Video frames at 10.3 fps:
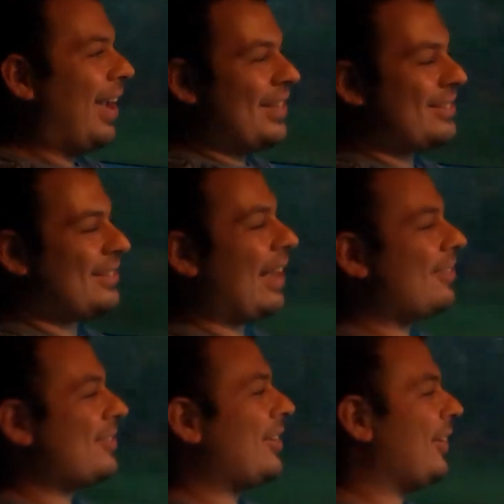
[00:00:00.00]
It
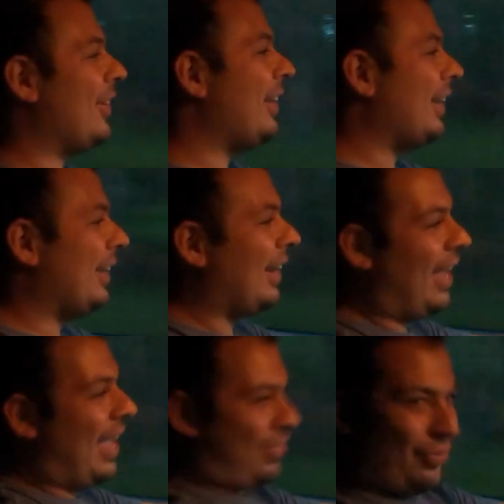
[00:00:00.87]
sounds good.
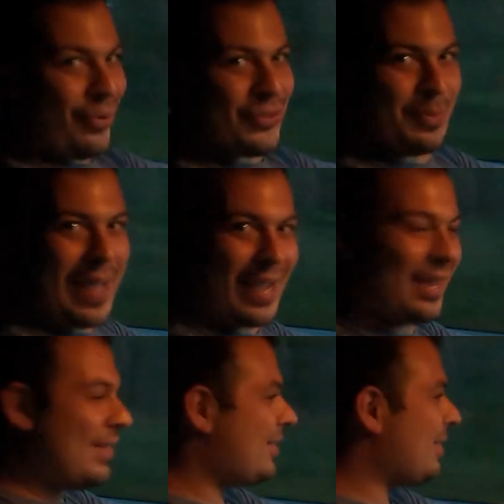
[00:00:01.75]
It throws you back
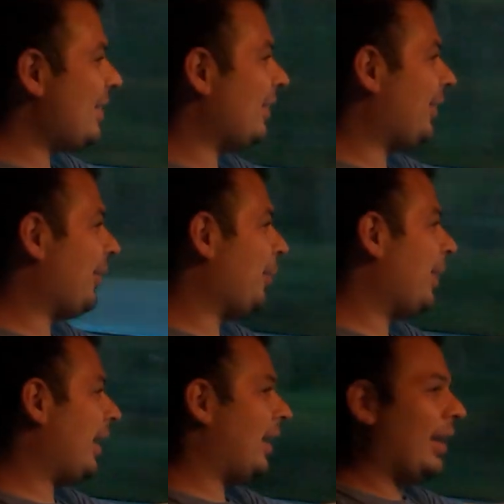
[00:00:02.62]
in the seat a little
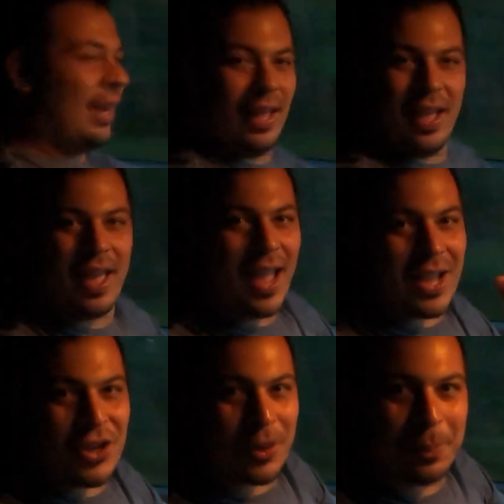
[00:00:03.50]
bit.
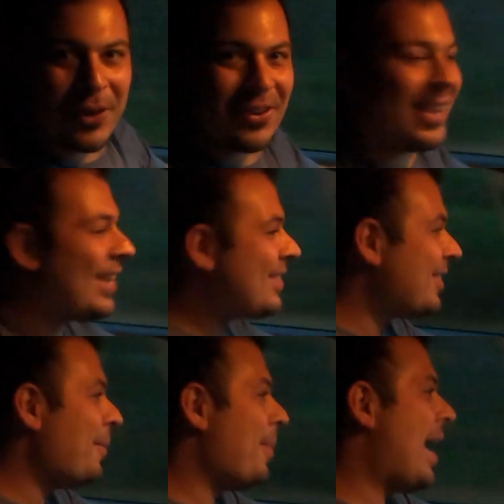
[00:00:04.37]
And you can put your kids
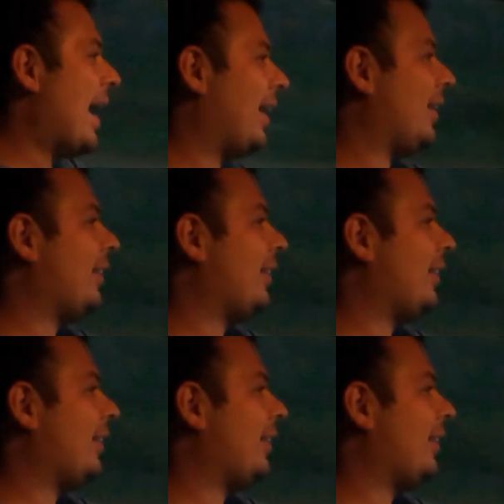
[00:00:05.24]
in the back.